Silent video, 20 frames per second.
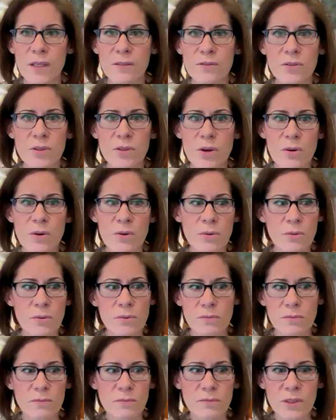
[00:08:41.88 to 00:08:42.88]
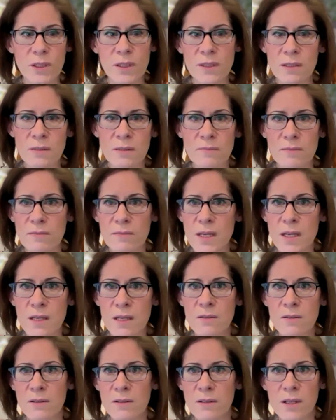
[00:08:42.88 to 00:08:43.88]
so doesn't
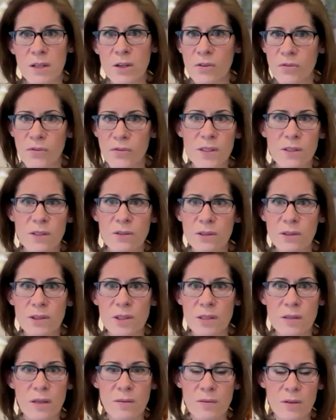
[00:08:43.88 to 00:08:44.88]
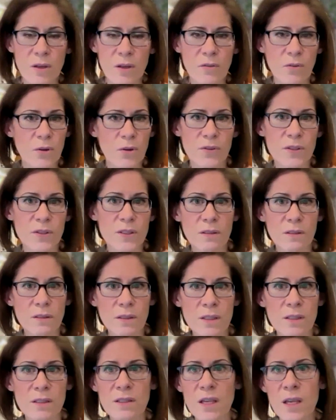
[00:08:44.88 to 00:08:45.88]
mean that if you're
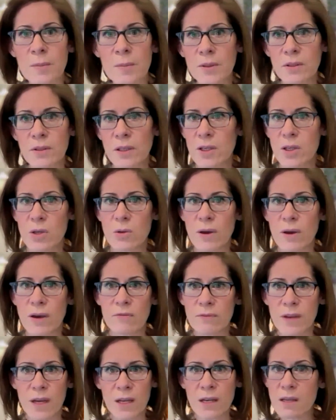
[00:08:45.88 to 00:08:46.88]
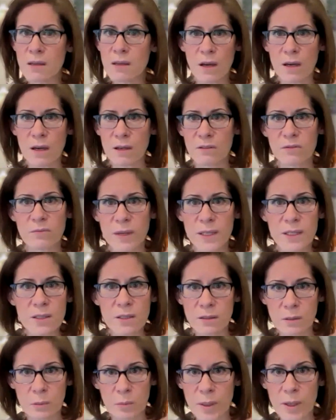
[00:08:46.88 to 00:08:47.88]
physically disabled, that you have any kind of
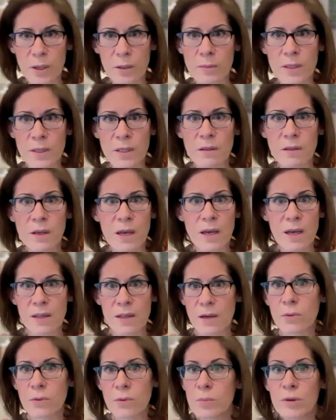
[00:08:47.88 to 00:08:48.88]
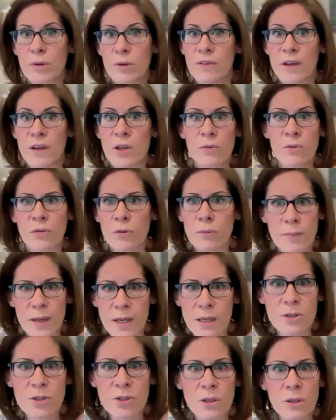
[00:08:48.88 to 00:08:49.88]
mental impairment that would prevent you from
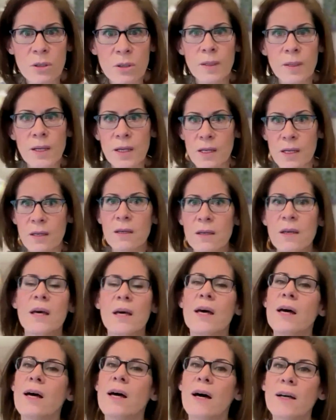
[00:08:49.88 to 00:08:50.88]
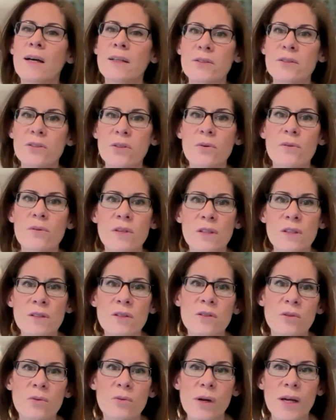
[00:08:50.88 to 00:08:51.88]
managing your money. And so this
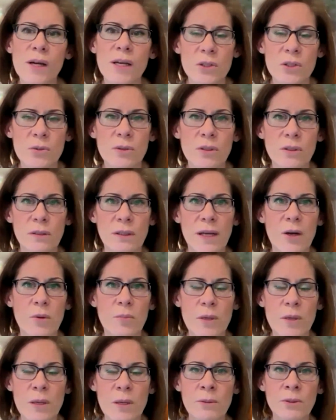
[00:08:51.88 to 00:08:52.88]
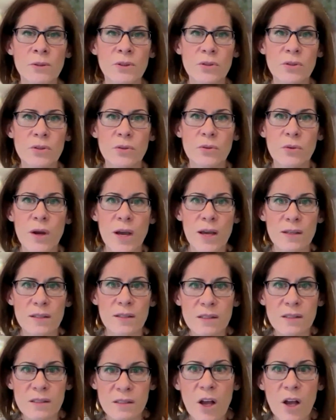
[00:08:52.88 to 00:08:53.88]
is a way to allow people to
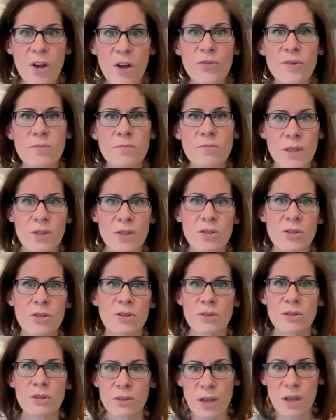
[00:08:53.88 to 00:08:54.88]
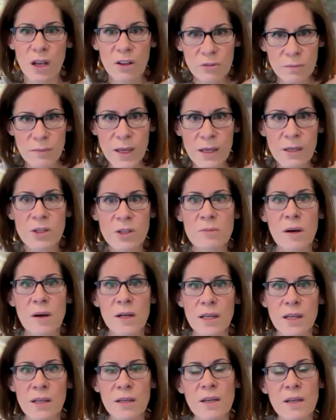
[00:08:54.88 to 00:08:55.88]
self-administer, self-manage
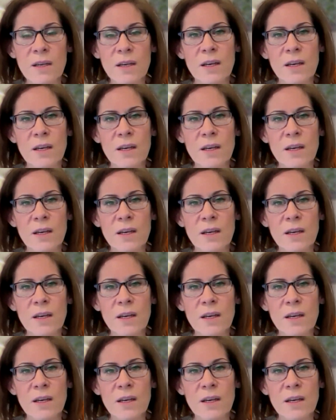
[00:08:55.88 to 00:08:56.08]
money,